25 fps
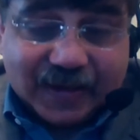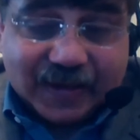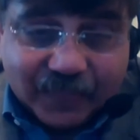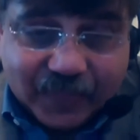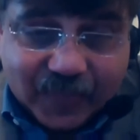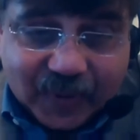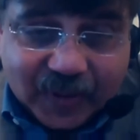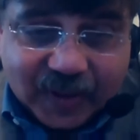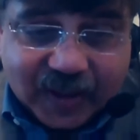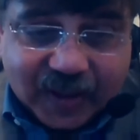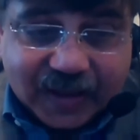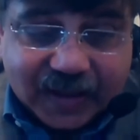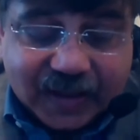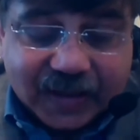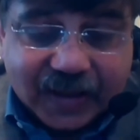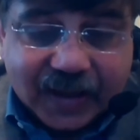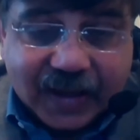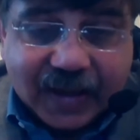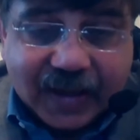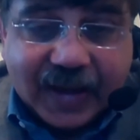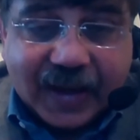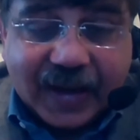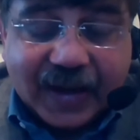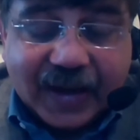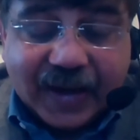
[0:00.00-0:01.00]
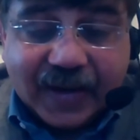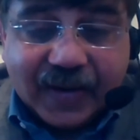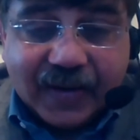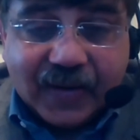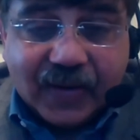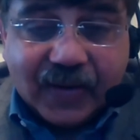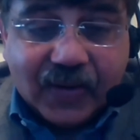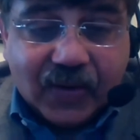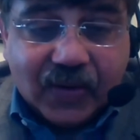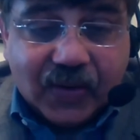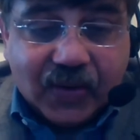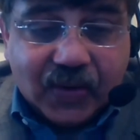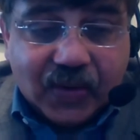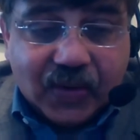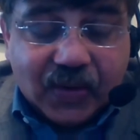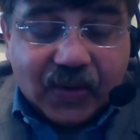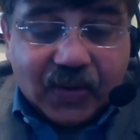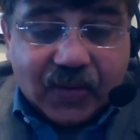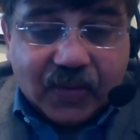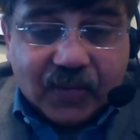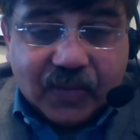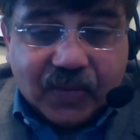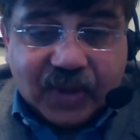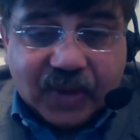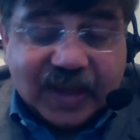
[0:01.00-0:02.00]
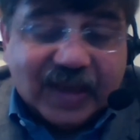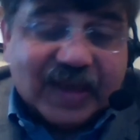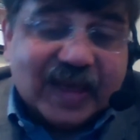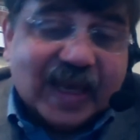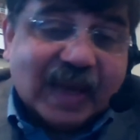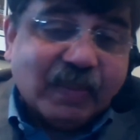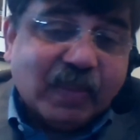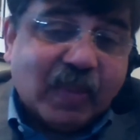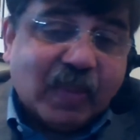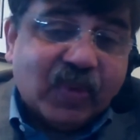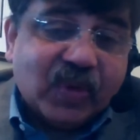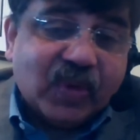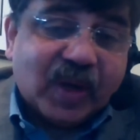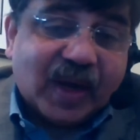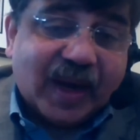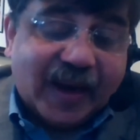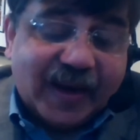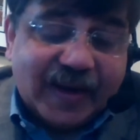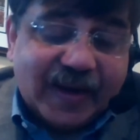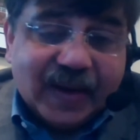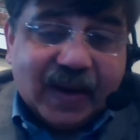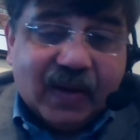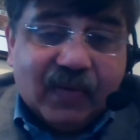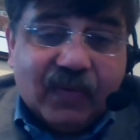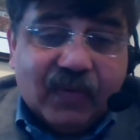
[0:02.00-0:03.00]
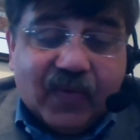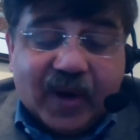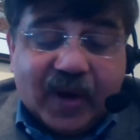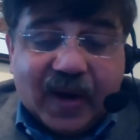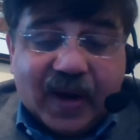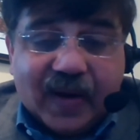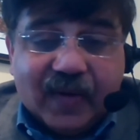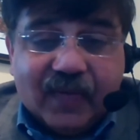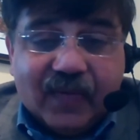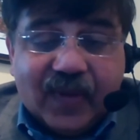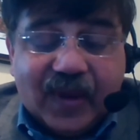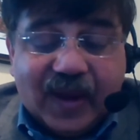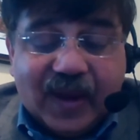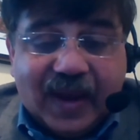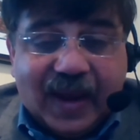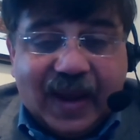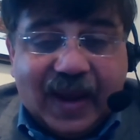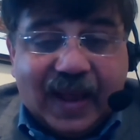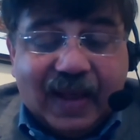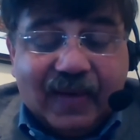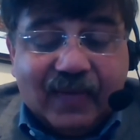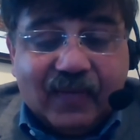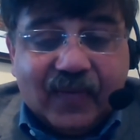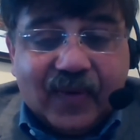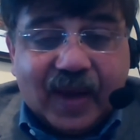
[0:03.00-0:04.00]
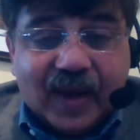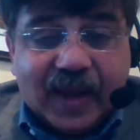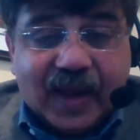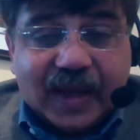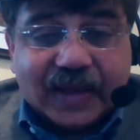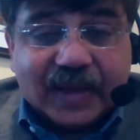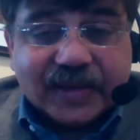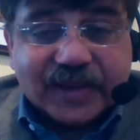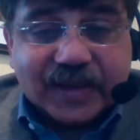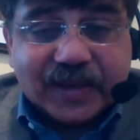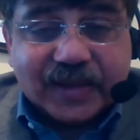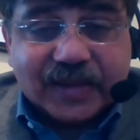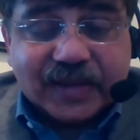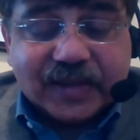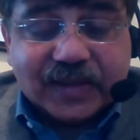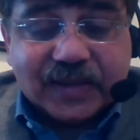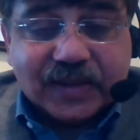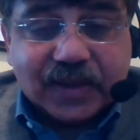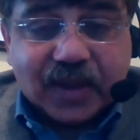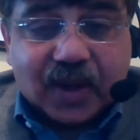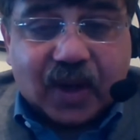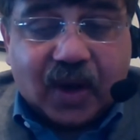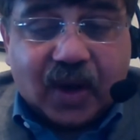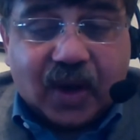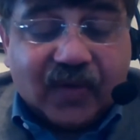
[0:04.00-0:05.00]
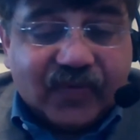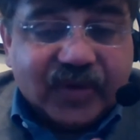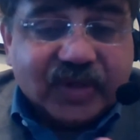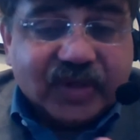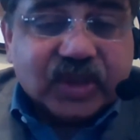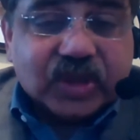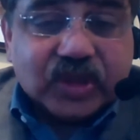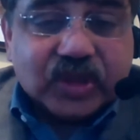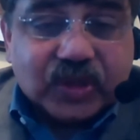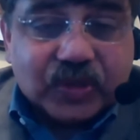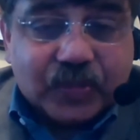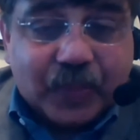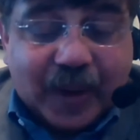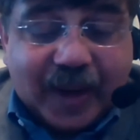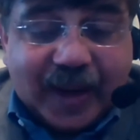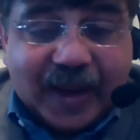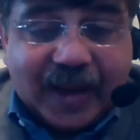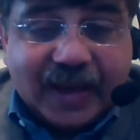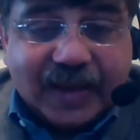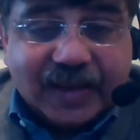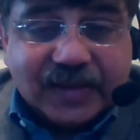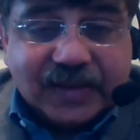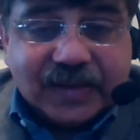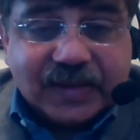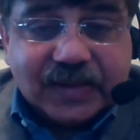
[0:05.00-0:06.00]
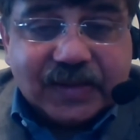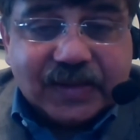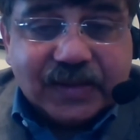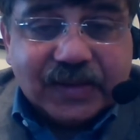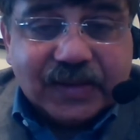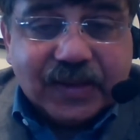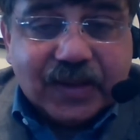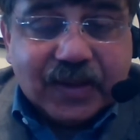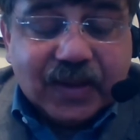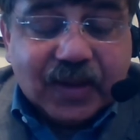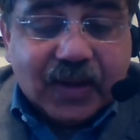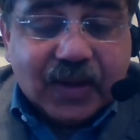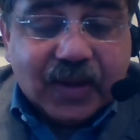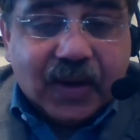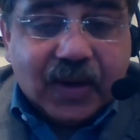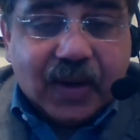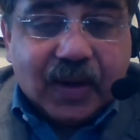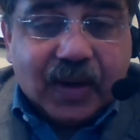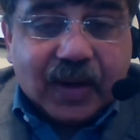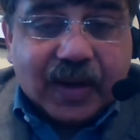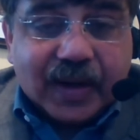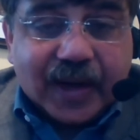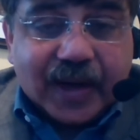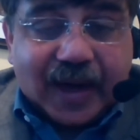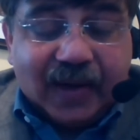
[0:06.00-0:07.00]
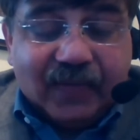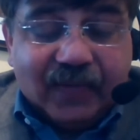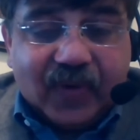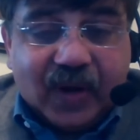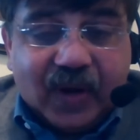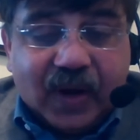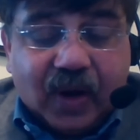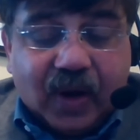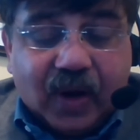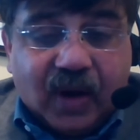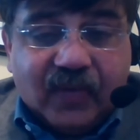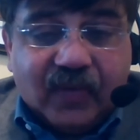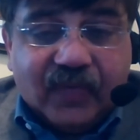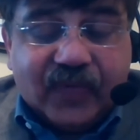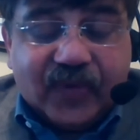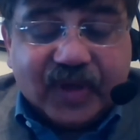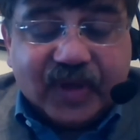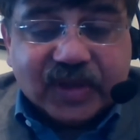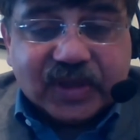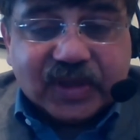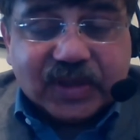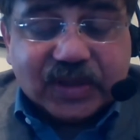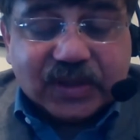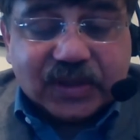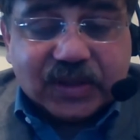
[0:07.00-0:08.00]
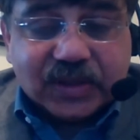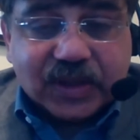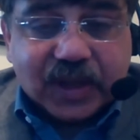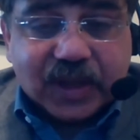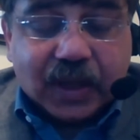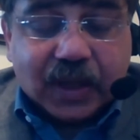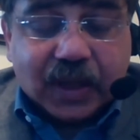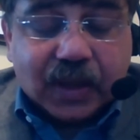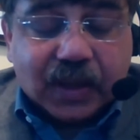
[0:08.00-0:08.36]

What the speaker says: company, and he came up with an idea where they have excess office space, kind of an office,